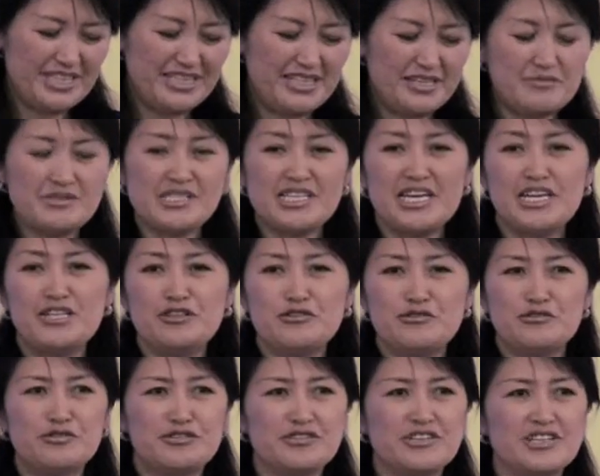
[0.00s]
name is
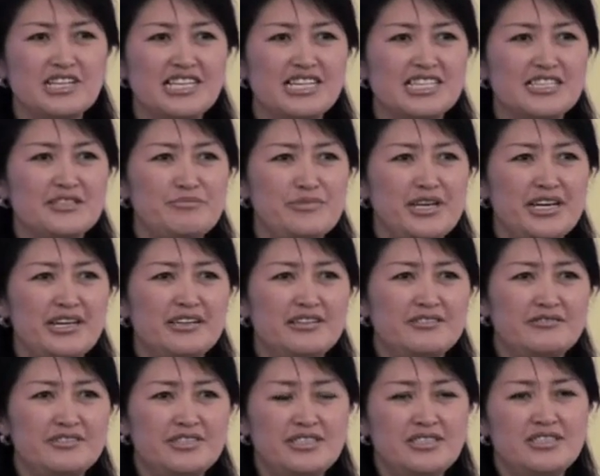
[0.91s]
Ainur
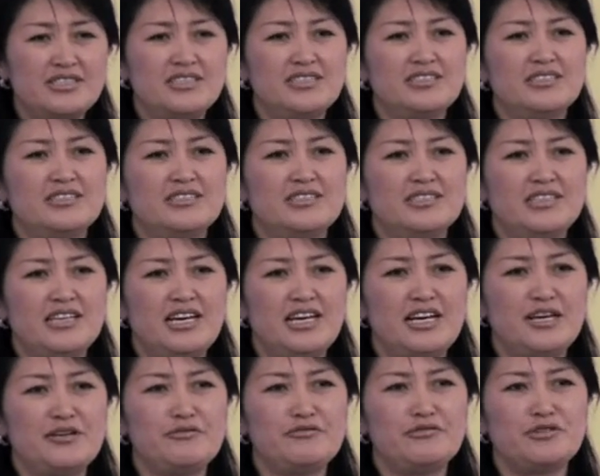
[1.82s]
Karybekova.
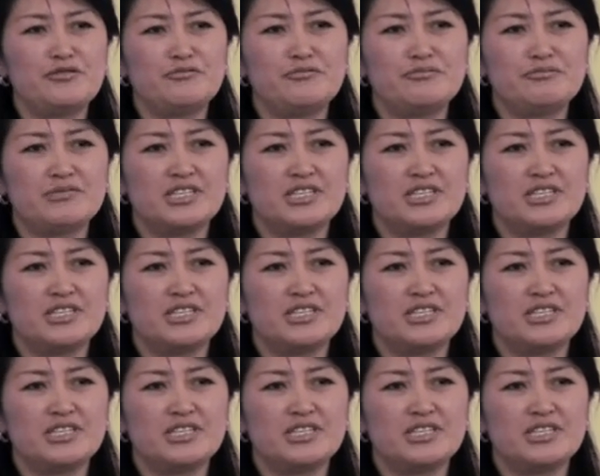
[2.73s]
I am from